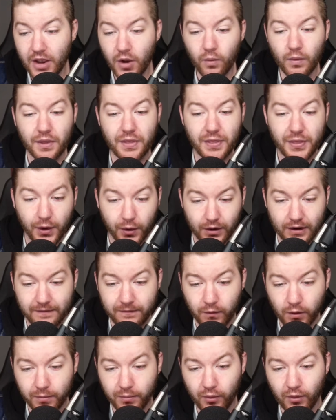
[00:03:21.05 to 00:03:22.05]
with
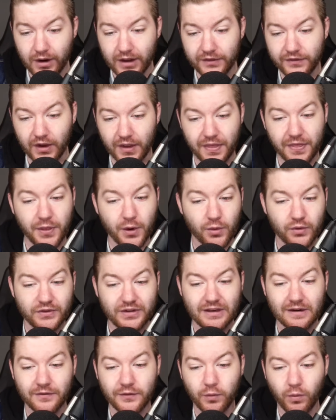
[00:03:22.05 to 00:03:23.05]
34 points on
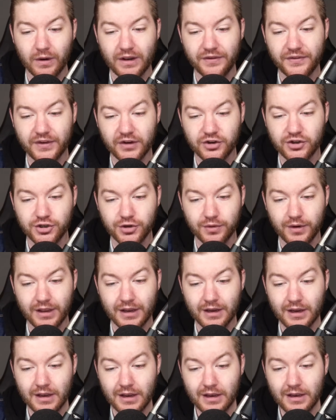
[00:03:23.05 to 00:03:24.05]
13 of 26 shooting,